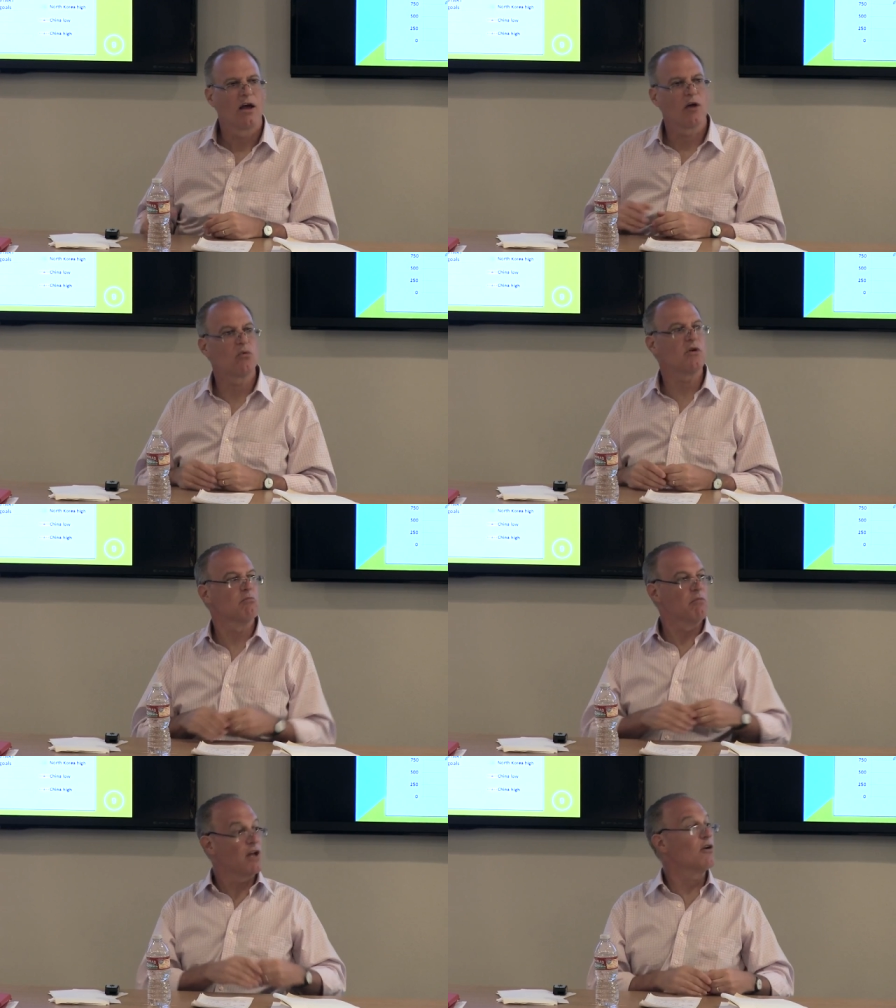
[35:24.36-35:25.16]
And
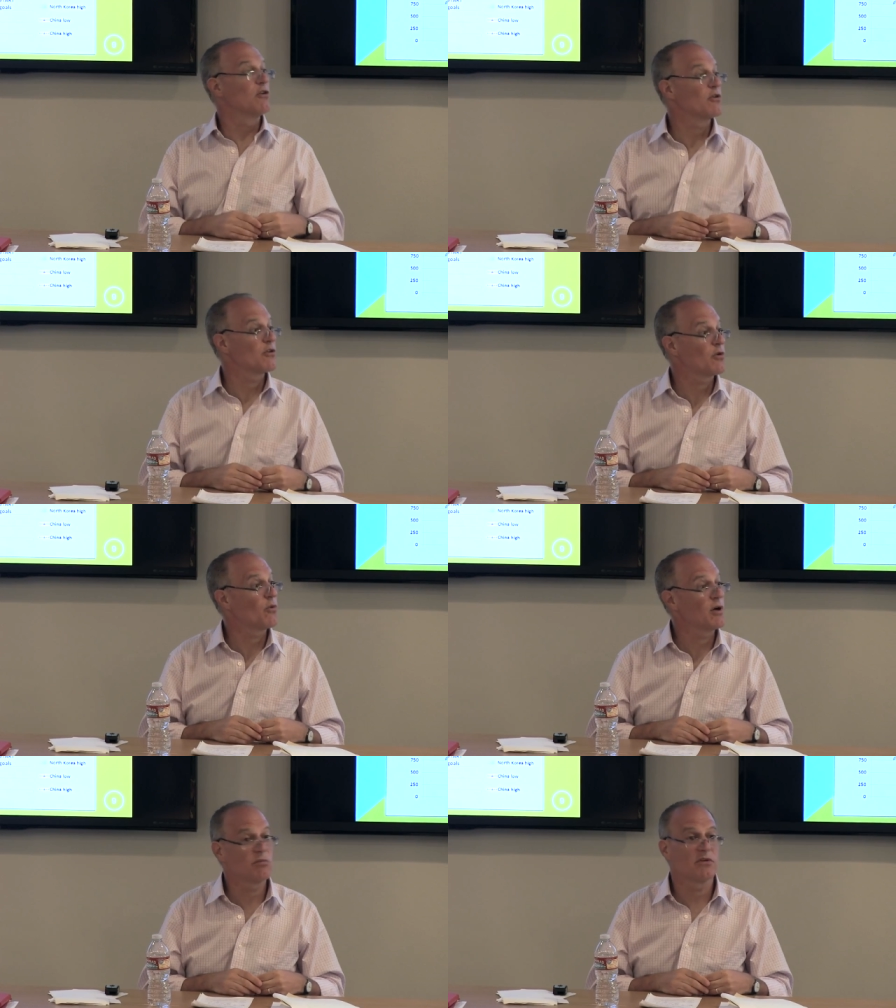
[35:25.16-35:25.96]
wouldn't better nuclear
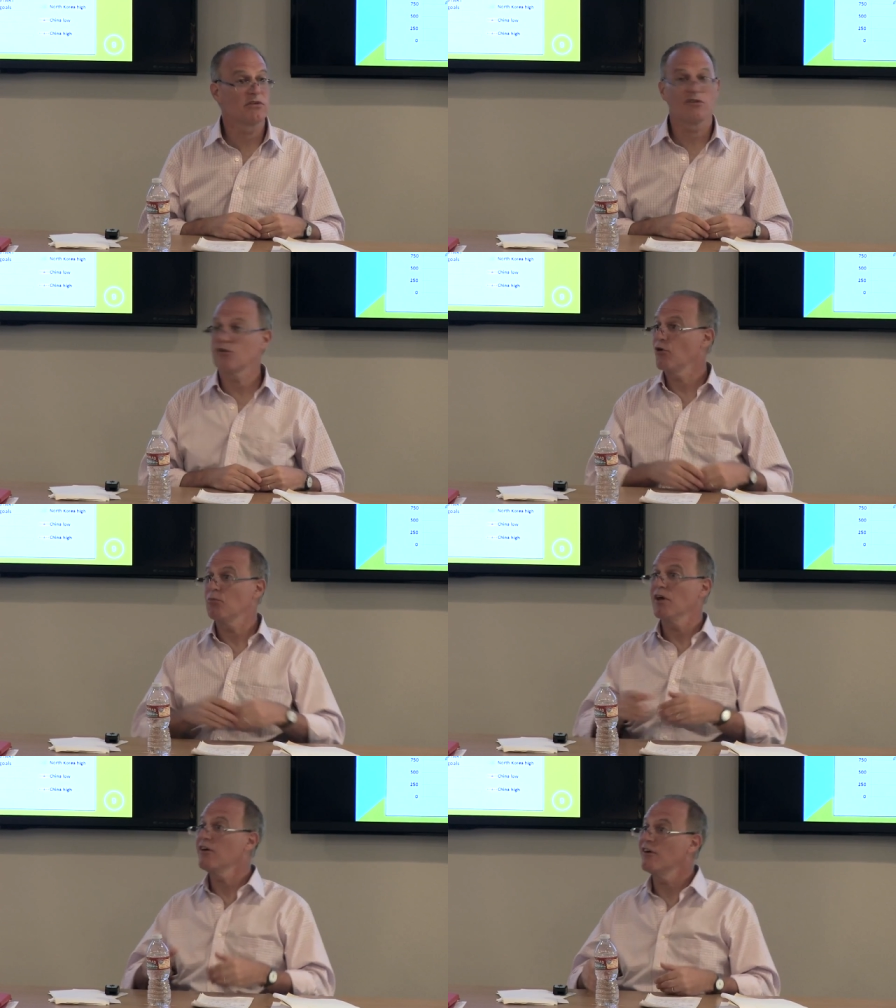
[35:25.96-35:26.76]
weapons deter
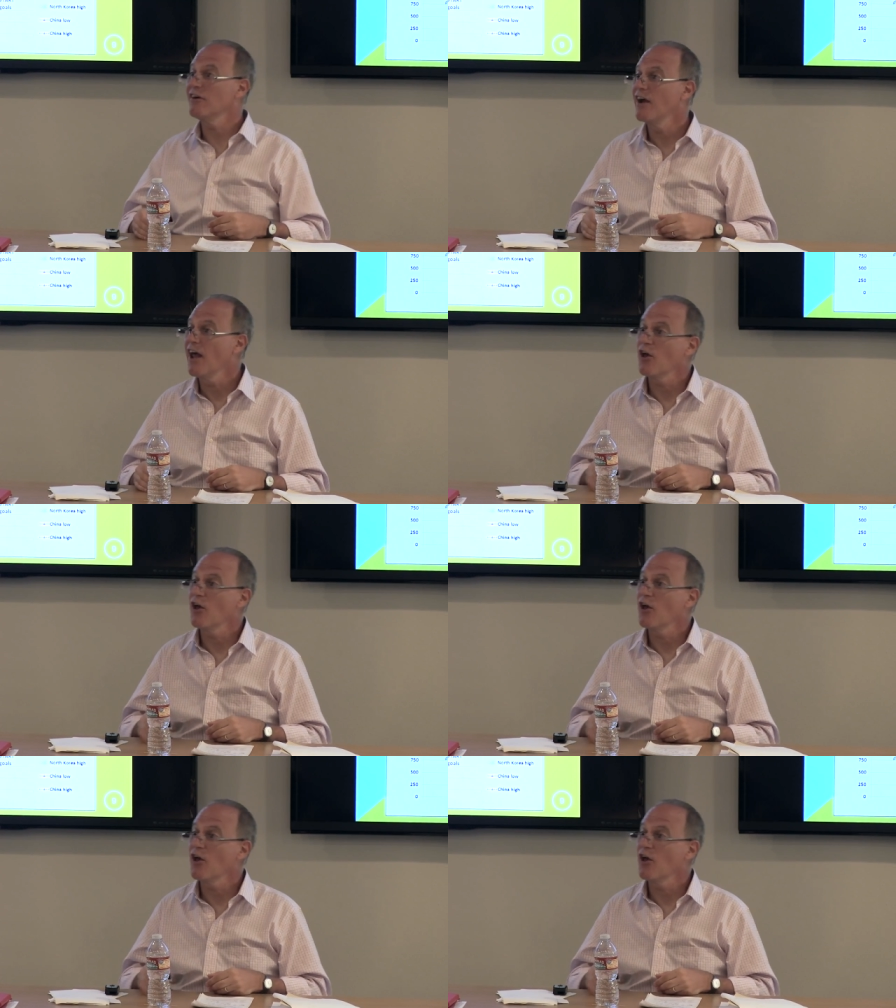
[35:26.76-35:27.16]
better?